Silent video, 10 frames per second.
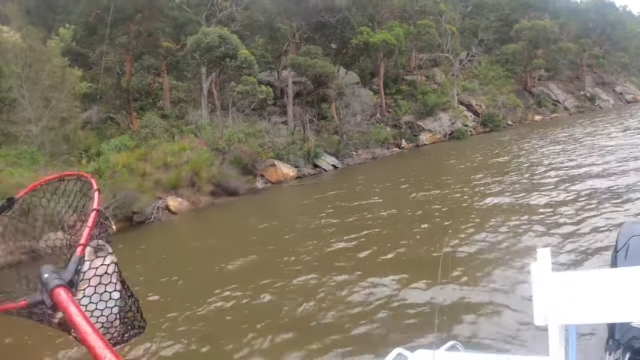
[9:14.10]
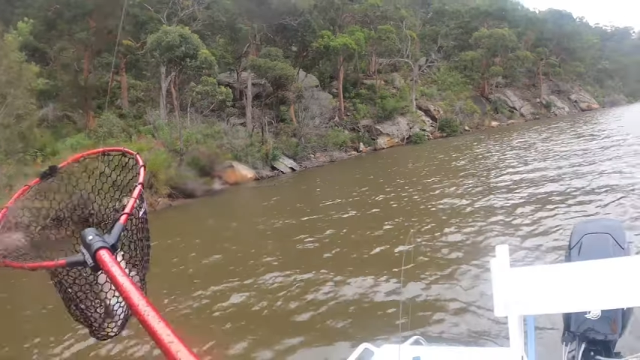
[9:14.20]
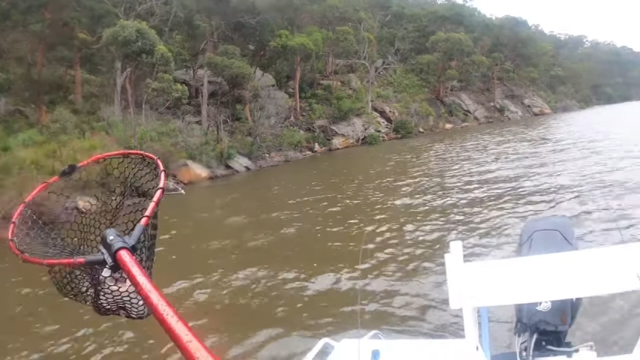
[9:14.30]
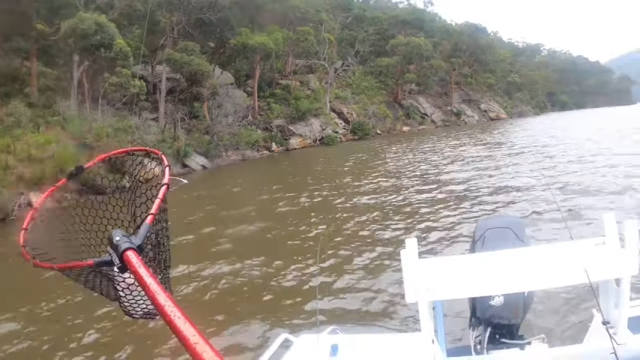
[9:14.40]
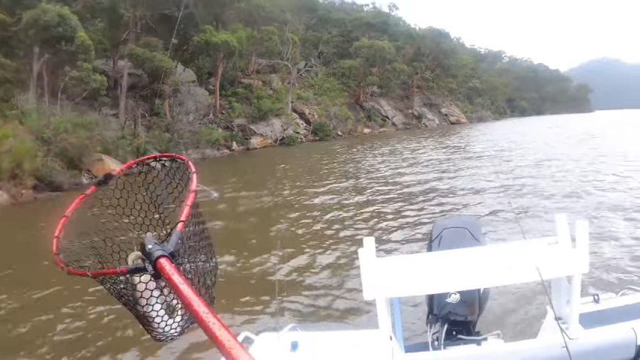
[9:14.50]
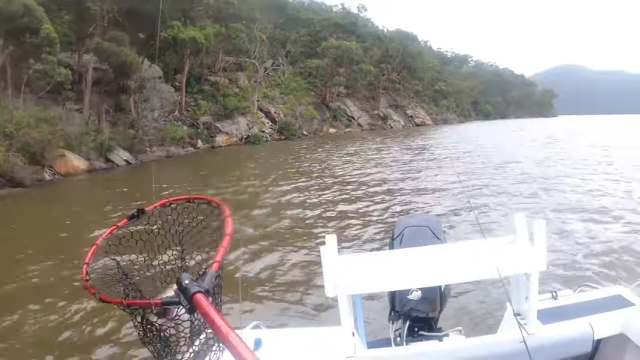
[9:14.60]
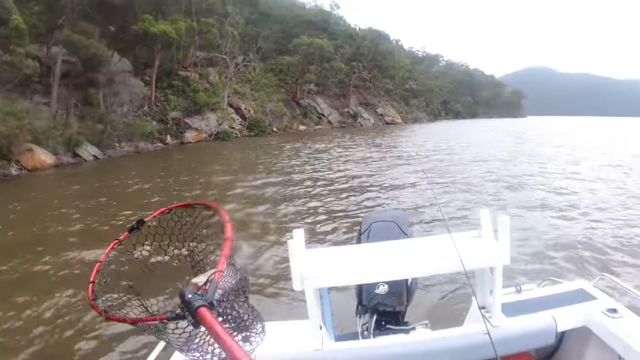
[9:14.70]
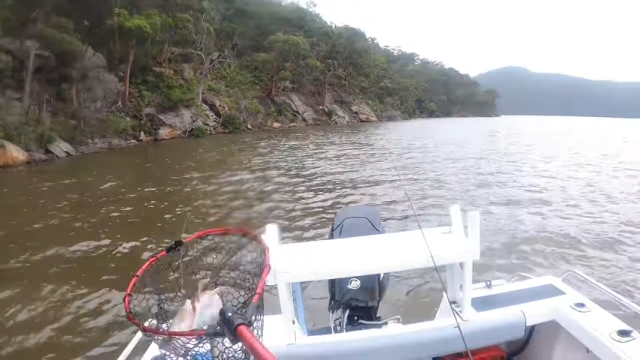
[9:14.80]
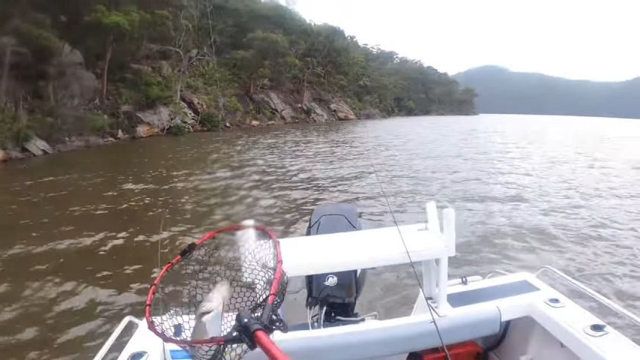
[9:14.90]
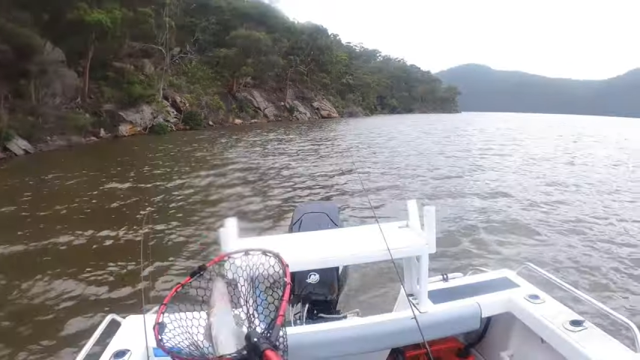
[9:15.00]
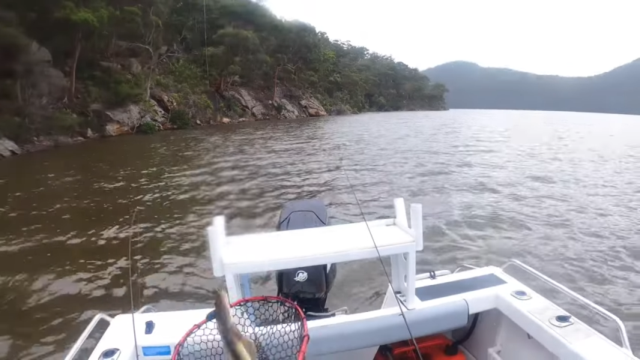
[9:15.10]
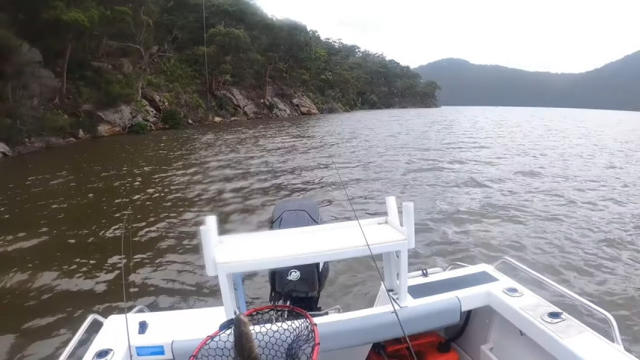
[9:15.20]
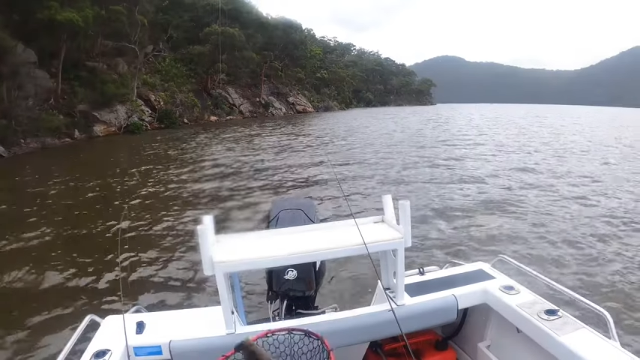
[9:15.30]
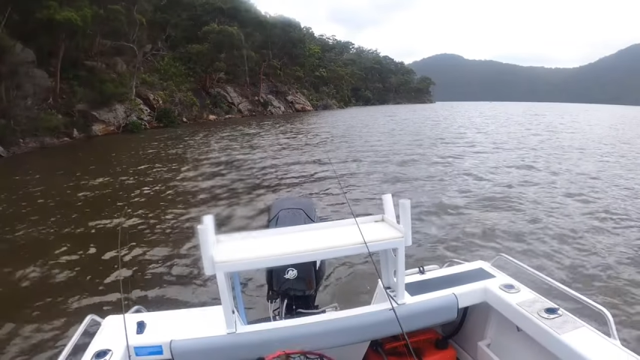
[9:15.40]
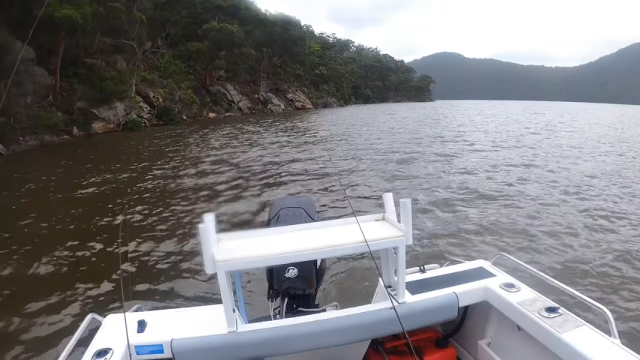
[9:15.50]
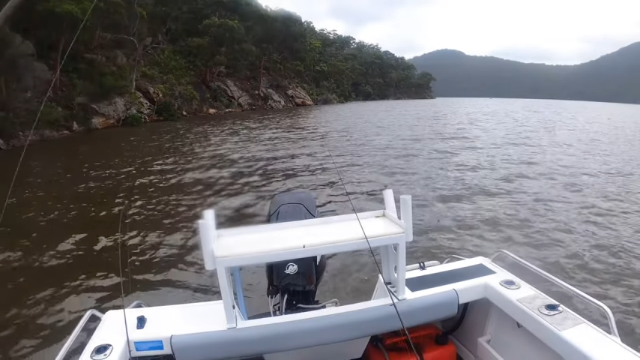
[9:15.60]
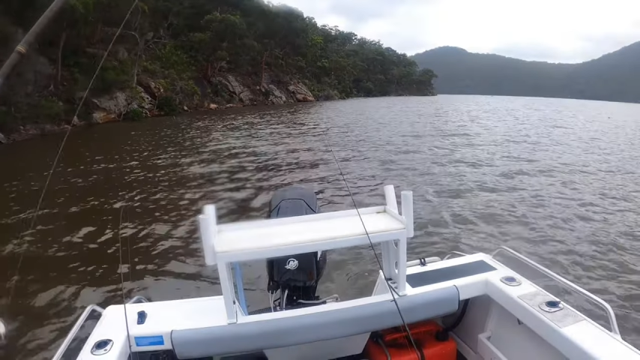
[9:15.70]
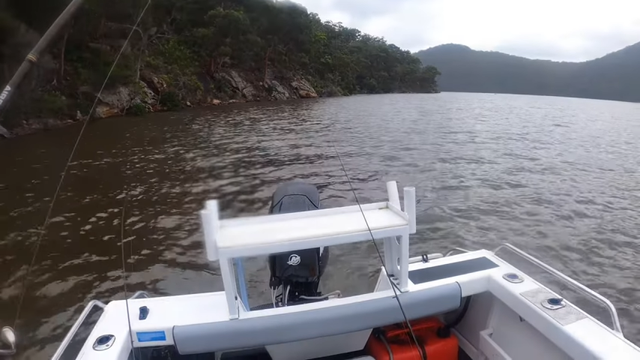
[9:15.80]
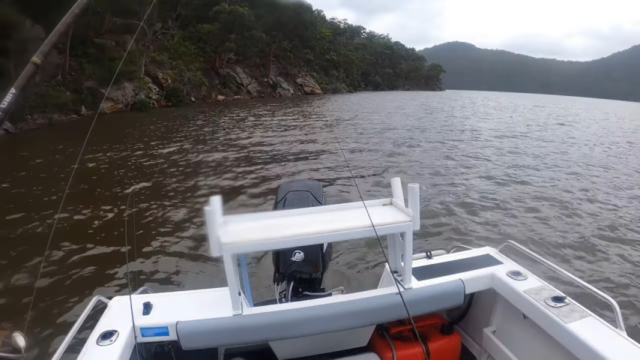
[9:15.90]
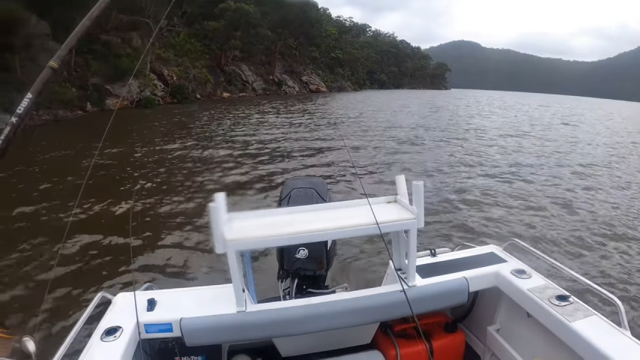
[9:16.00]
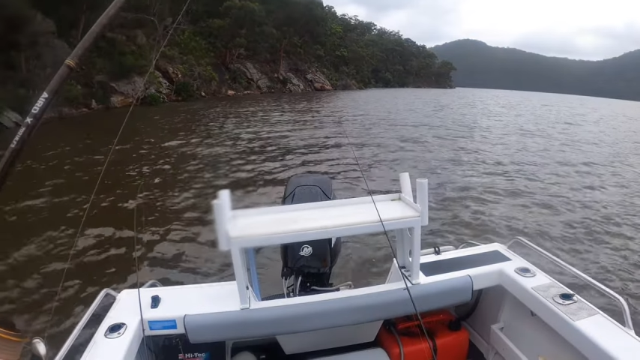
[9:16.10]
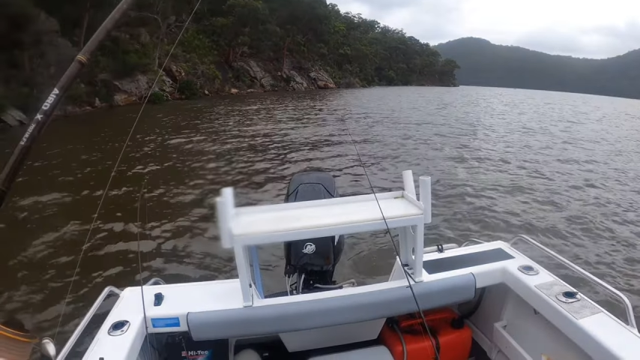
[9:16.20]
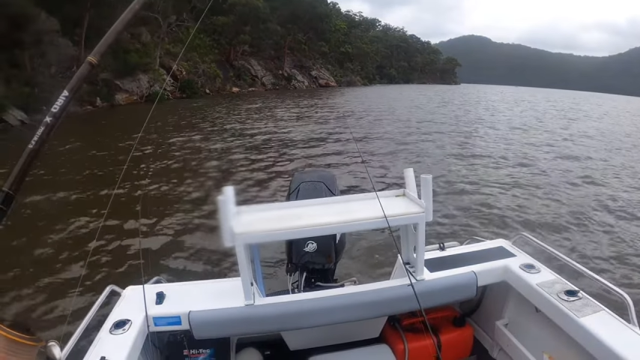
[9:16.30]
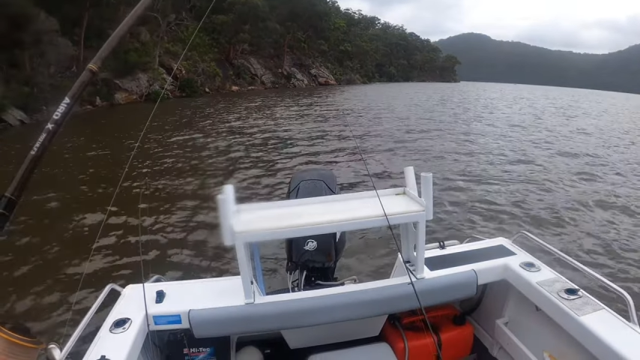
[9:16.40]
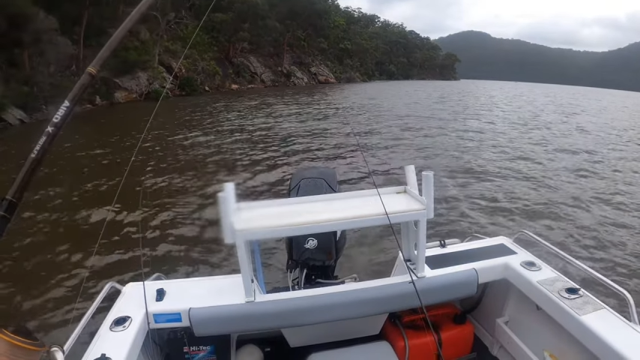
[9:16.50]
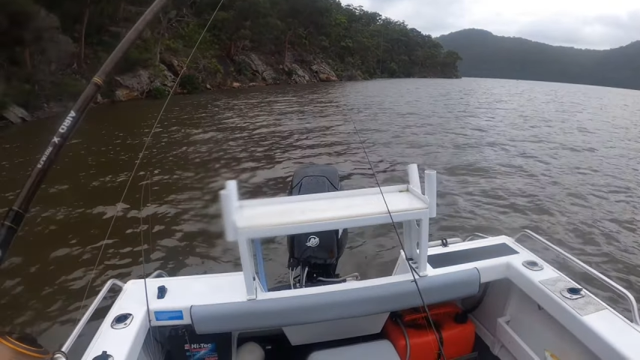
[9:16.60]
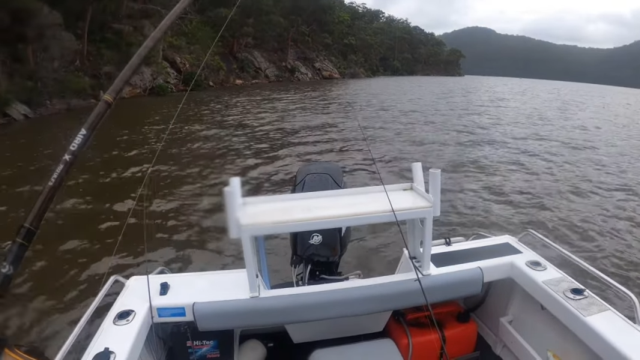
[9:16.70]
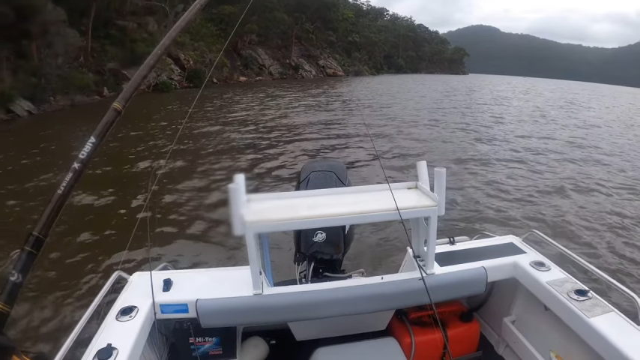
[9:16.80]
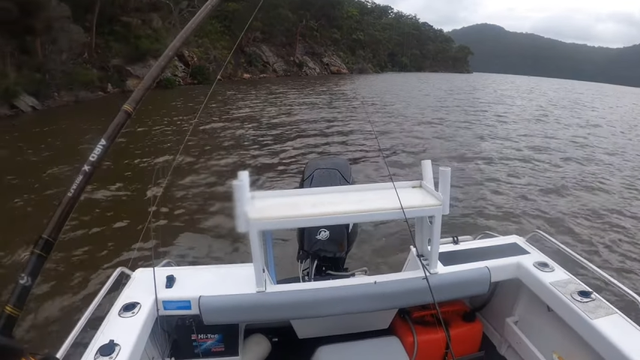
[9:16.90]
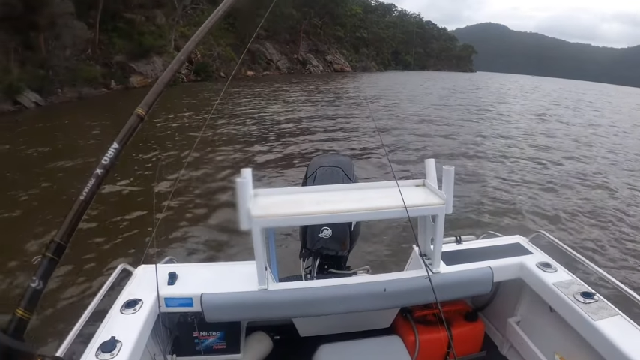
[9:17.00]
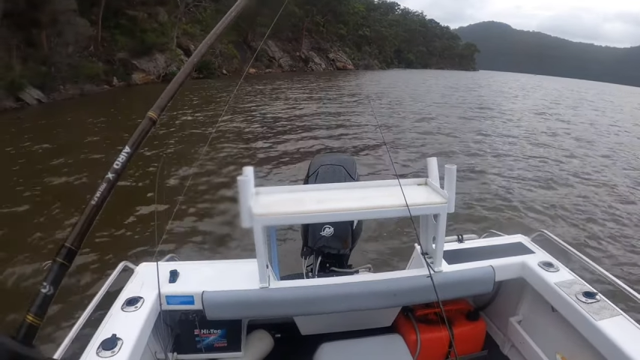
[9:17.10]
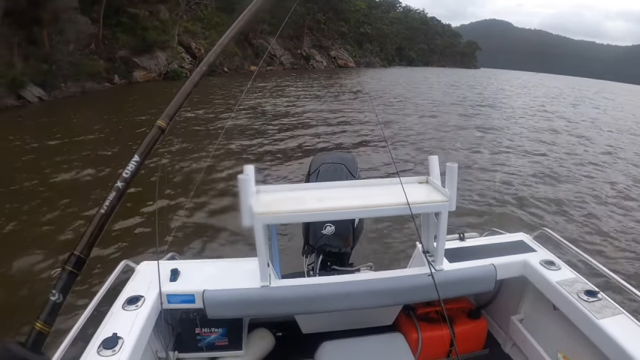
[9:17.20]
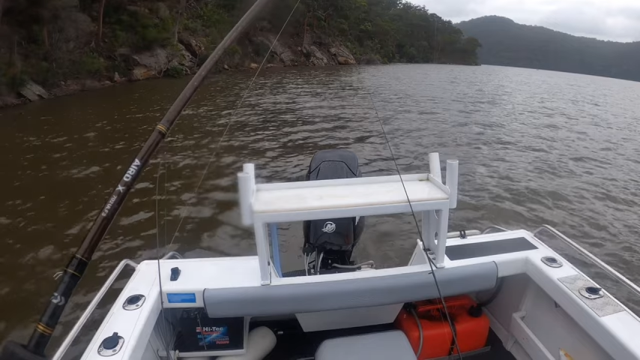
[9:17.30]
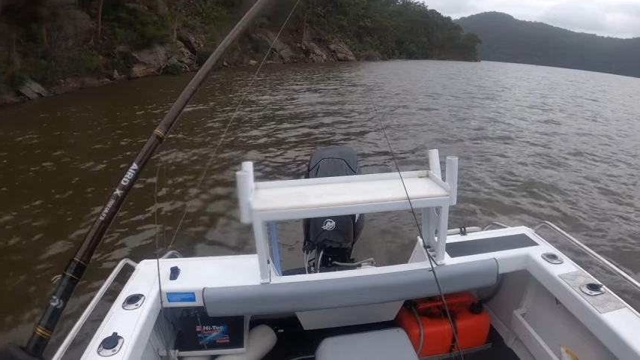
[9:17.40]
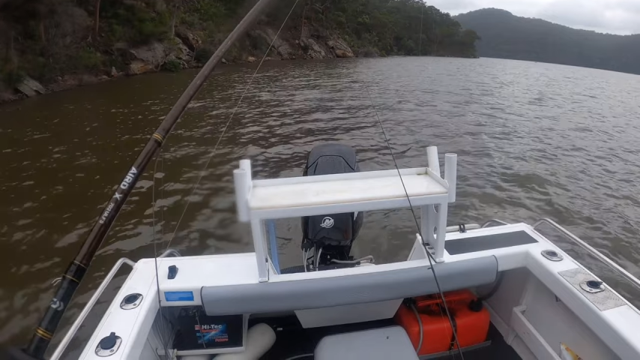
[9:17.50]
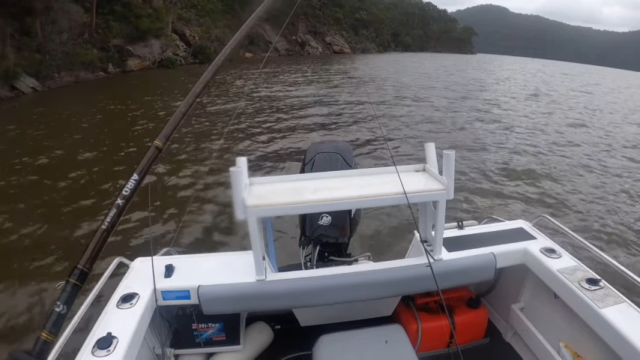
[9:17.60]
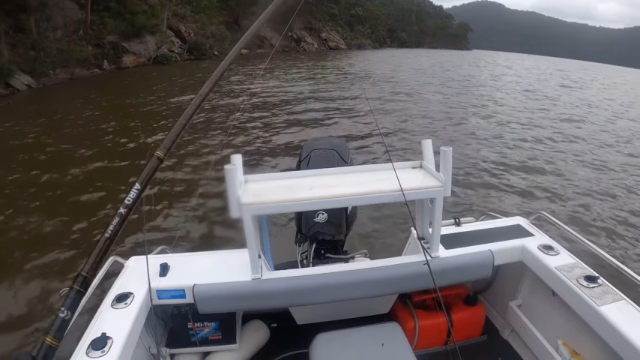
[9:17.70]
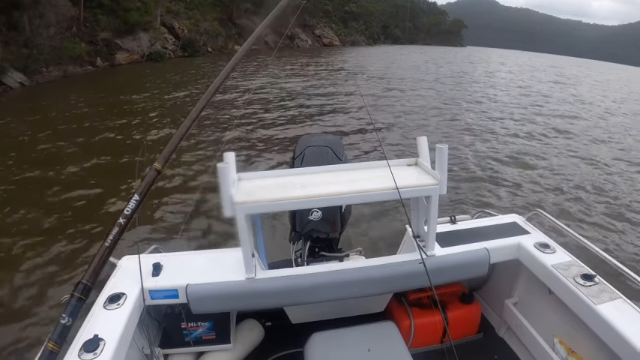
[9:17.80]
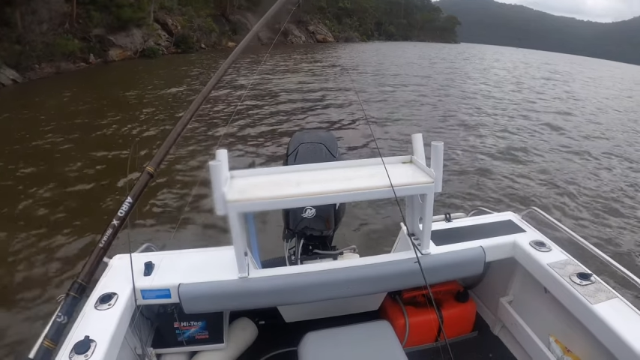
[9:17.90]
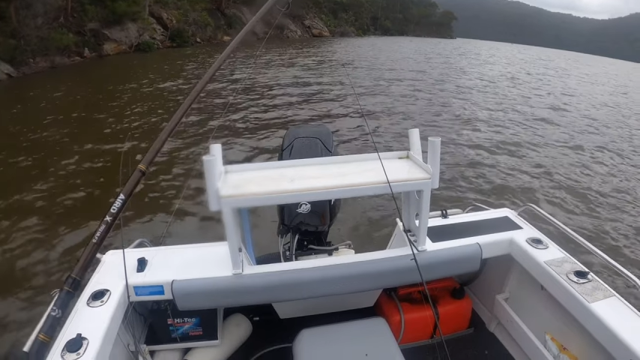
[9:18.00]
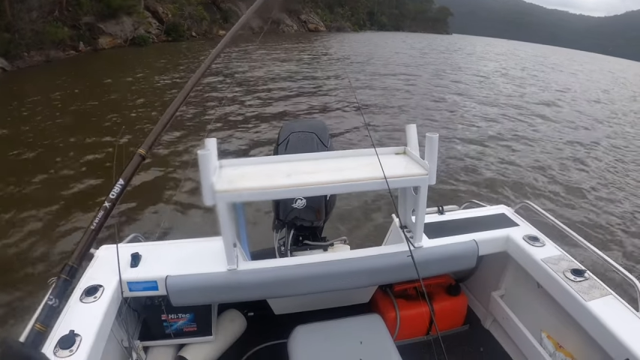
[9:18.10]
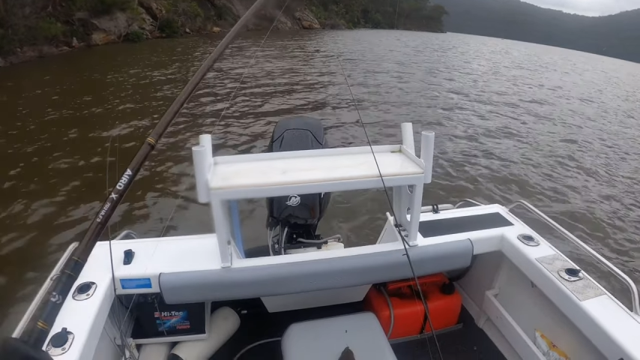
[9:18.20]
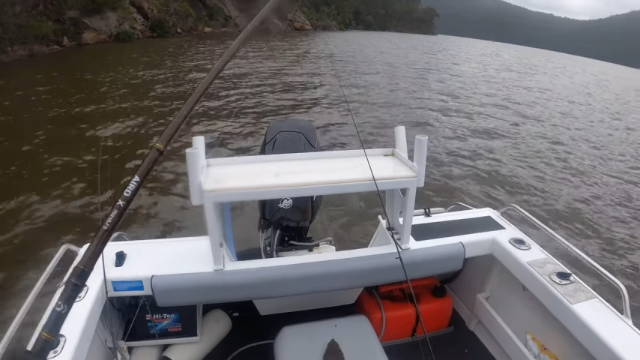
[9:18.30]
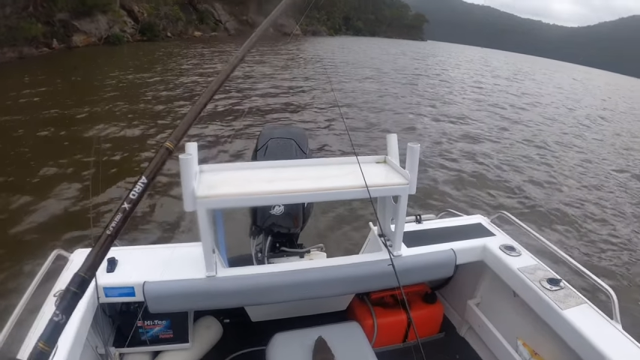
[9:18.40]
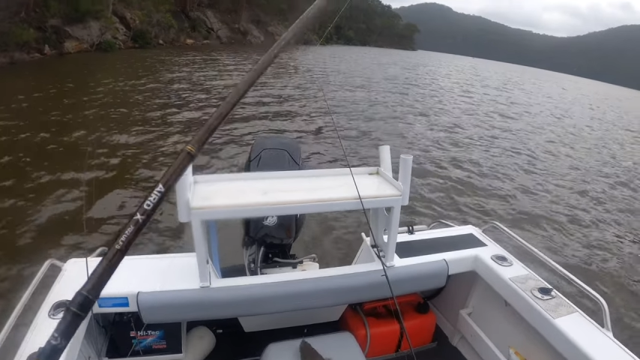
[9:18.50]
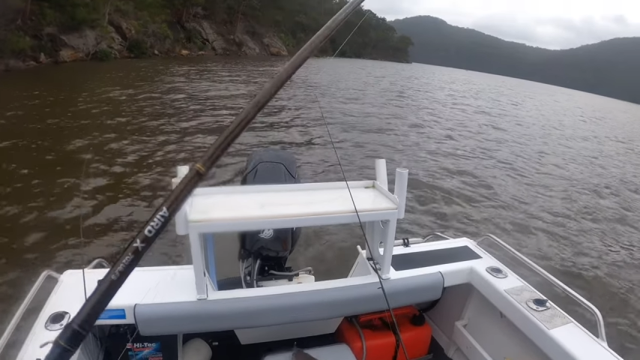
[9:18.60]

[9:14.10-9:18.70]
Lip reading: (no speaker visible)